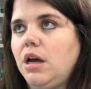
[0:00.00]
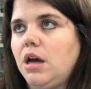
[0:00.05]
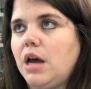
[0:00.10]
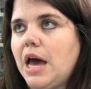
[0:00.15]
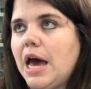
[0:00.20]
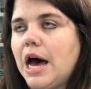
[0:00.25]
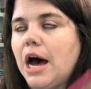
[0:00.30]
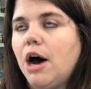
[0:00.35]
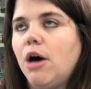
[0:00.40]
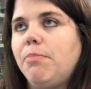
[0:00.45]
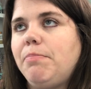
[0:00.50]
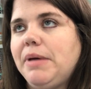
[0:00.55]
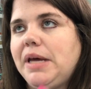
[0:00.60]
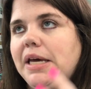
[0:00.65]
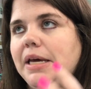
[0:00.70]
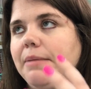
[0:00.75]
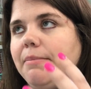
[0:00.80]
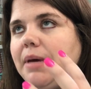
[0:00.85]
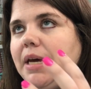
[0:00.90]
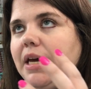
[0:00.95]

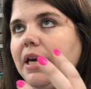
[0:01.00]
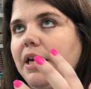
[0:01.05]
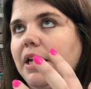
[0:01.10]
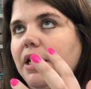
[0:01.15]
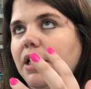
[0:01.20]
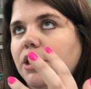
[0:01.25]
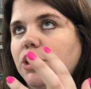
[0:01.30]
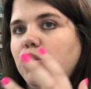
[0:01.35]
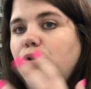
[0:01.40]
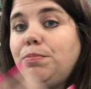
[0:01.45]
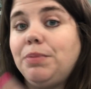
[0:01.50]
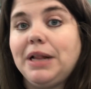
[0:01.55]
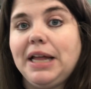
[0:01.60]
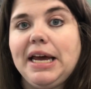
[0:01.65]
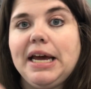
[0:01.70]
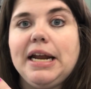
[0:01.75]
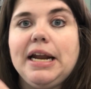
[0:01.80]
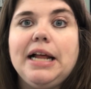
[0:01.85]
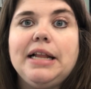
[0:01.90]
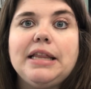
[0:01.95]
helping me to
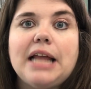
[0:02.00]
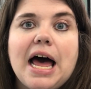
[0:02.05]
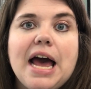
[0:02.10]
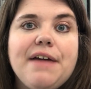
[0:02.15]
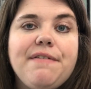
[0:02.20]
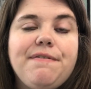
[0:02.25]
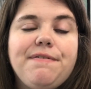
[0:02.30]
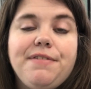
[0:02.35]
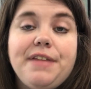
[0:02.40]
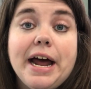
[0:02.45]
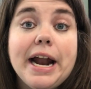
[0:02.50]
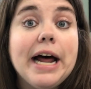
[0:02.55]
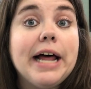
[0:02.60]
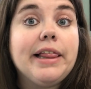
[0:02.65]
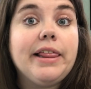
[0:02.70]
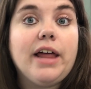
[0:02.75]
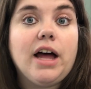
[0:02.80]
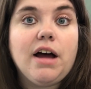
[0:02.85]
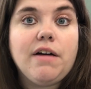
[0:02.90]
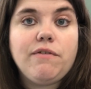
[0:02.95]
plan a life that I
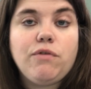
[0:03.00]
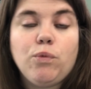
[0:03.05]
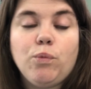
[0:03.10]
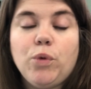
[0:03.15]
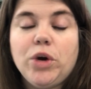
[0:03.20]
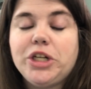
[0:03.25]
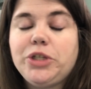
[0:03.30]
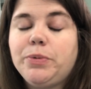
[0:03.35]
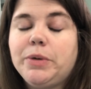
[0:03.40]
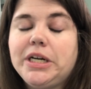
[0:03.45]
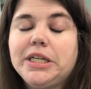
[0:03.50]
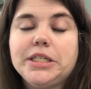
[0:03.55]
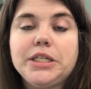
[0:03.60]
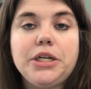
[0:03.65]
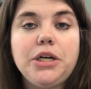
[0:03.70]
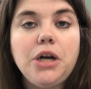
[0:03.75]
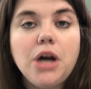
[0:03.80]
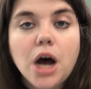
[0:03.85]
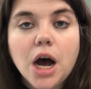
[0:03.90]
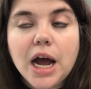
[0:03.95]
love? Which one is
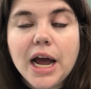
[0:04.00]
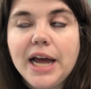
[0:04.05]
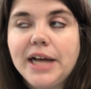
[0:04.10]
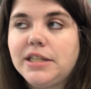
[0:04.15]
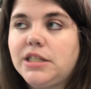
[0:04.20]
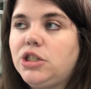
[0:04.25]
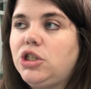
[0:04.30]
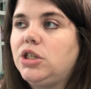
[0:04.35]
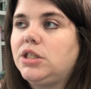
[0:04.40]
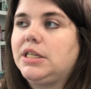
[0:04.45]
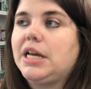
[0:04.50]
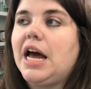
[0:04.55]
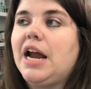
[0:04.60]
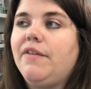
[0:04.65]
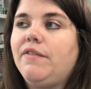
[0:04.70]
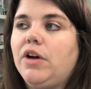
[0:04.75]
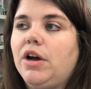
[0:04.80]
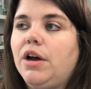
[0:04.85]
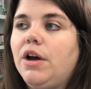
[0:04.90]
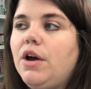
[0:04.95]
not? It's just kind
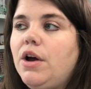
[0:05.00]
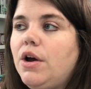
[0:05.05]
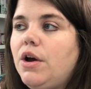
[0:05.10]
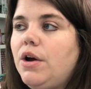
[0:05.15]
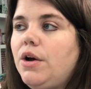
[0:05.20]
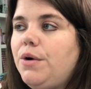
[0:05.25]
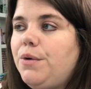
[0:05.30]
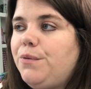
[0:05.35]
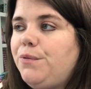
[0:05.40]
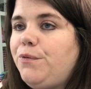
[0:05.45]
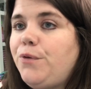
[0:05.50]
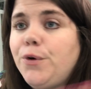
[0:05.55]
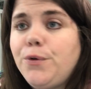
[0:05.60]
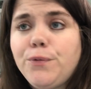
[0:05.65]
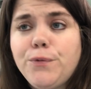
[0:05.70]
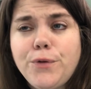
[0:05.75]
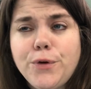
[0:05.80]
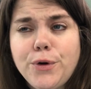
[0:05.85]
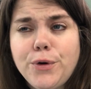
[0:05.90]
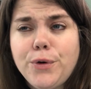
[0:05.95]
of a
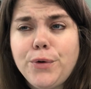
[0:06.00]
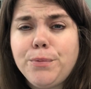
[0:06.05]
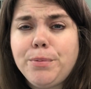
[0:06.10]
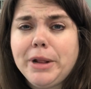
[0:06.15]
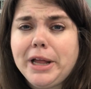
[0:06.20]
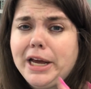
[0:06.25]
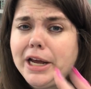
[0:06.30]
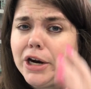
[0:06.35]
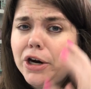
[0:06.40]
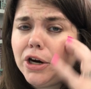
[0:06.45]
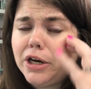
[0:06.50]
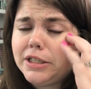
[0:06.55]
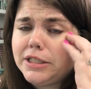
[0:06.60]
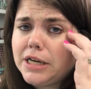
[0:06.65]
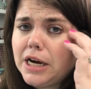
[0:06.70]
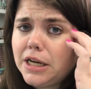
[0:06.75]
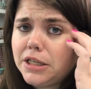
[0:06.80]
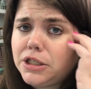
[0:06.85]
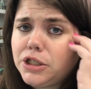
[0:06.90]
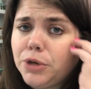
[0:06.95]
foo-foo planner. It's
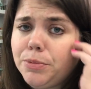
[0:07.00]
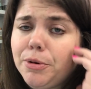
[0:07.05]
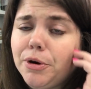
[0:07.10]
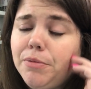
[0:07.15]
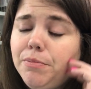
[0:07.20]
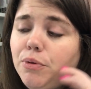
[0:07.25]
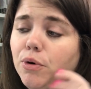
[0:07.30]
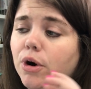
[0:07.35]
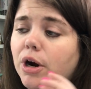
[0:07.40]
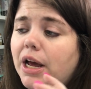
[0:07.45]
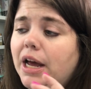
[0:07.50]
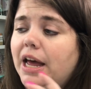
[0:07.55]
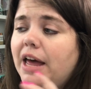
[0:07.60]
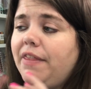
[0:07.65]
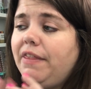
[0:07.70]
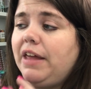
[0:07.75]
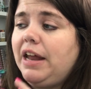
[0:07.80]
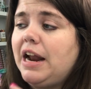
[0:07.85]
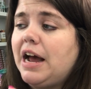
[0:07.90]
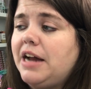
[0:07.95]
not super important.
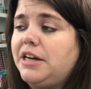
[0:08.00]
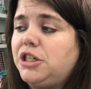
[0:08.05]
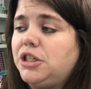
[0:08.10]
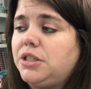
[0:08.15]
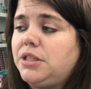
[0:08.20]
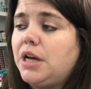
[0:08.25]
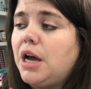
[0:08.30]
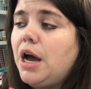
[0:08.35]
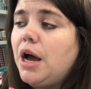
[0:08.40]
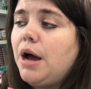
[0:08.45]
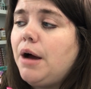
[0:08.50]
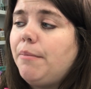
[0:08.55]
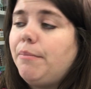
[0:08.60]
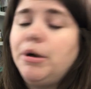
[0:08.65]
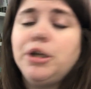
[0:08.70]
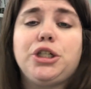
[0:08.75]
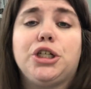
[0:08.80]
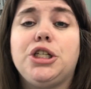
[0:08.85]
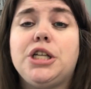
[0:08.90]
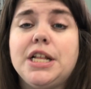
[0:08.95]
And then I just
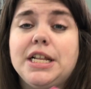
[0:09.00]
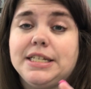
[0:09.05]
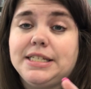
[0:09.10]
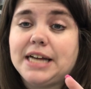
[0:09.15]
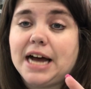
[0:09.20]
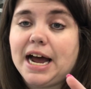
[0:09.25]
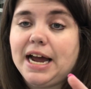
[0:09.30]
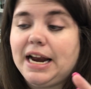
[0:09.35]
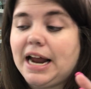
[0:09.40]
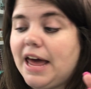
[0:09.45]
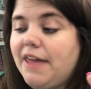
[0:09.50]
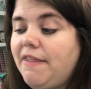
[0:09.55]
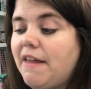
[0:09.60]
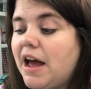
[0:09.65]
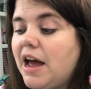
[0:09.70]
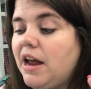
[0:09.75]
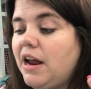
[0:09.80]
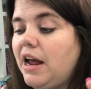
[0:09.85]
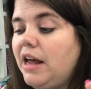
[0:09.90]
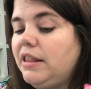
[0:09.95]
push it to the side.
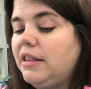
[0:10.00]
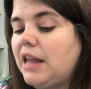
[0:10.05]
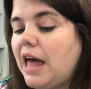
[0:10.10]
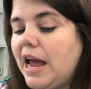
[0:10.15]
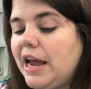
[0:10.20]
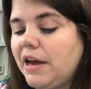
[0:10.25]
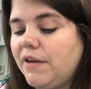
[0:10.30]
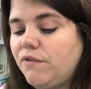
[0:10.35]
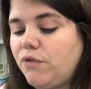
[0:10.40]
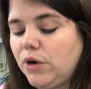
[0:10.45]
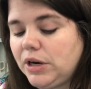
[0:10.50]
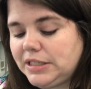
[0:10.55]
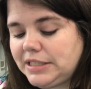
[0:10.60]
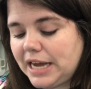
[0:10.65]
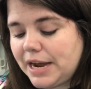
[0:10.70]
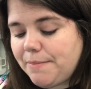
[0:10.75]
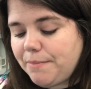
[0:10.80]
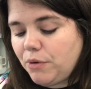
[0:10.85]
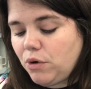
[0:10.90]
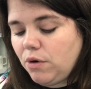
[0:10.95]
And like, for
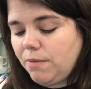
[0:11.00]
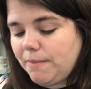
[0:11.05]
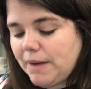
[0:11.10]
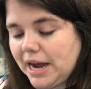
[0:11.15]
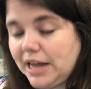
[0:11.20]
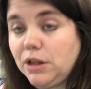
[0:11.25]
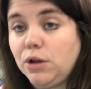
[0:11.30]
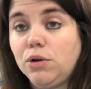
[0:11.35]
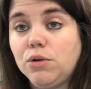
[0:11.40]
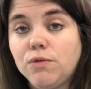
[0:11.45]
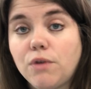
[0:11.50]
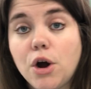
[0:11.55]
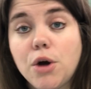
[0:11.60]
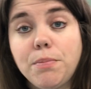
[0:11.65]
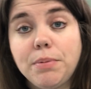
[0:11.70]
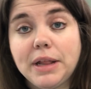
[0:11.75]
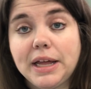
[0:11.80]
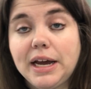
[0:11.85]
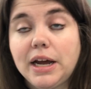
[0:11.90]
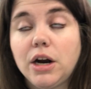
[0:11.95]
example, my
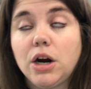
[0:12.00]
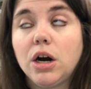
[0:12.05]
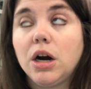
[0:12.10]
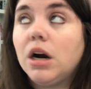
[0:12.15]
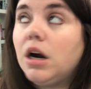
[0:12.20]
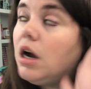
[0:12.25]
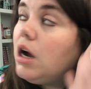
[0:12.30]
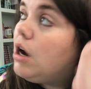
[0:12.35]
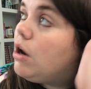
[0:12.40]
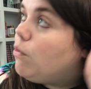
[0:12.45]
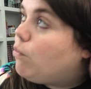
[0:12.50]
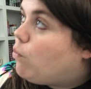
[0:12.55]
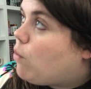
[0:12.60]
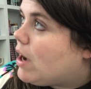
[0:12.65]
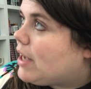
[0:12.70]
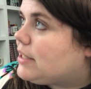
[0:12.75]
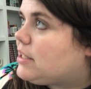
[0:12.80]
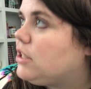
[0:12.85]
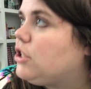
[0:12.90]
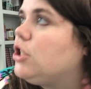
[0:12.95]
Lularoe planner
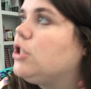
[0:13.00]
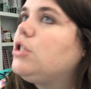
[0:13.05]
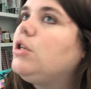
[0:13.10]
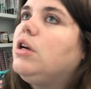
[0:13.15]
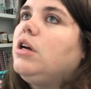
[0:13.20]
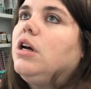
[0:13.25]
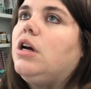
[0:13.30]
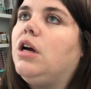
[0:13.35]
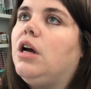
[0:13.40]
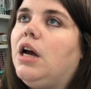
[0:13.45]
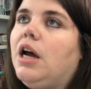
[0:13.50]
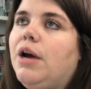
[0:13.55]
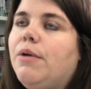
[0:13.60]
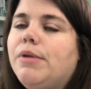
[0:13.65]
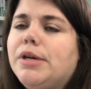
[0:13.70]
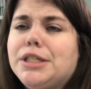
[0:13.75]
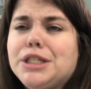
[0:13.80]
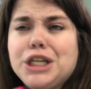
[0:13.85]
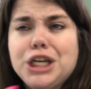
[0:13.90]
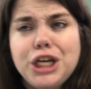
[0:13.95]
was just, it
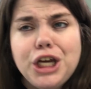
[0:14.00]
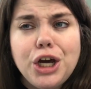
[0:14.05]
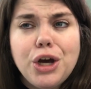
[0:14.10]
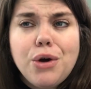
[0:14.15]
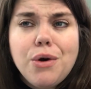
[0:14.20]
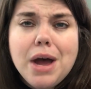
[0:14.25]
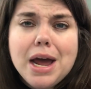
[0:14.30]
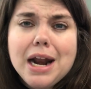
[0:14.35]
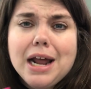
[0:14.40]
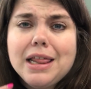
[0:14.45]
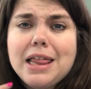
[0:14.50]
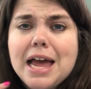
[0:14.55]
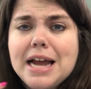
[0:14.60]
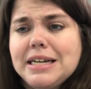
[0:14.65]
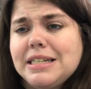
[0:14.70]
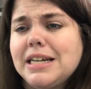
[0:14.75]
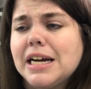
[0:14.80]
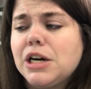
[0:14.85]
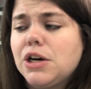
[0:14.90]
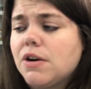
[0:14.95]
was cute and I
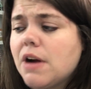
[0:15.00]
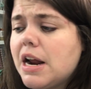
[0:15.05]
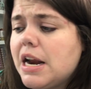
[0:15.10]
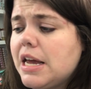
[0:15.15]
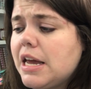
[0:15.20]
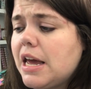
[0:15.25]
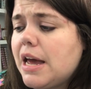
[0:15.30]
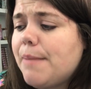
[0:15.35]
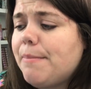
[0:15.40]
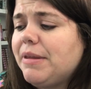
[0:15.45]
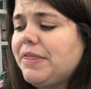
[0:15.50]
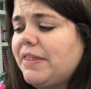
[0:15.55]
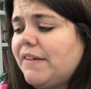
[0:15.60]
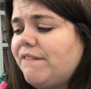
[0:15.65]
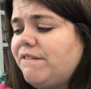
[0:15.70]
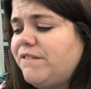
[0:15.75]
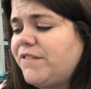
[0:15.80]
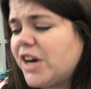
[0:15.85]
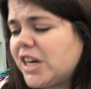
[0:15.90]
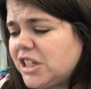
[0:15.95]
liked decorating it, but the
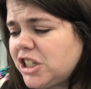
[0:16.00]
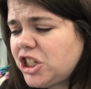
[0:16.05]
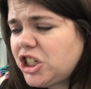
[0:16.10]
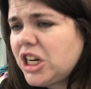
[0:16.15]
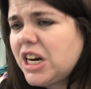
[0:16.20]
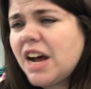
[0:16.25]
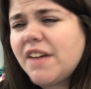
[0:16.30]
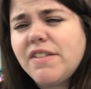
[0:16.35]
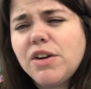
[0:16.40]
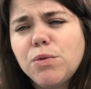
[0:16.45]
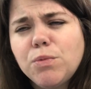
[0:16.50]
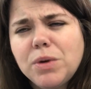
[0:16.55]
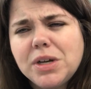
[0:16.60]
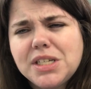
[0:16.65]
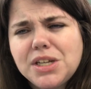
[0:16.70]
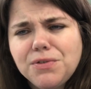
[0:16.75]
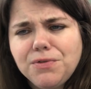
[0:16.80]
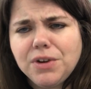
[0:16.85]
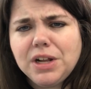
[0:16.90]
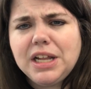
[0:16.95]
function of it
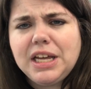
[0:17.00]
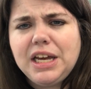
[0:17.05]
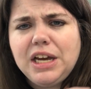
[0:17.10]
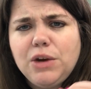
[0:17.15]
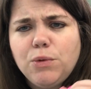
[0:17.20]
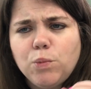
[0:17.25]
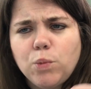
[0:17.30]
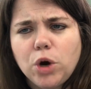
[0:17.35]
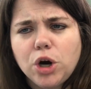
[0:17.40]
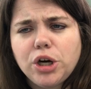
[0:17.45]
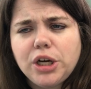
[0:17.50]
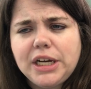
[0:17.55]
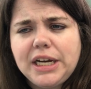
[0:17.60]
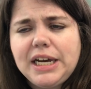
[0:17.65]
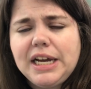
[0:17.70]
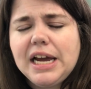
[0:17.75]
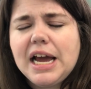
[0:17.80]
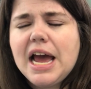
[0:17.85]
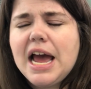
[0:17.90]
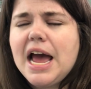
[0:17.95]
wasn't really
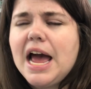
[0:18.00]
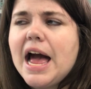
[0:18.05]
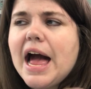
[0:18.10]
working.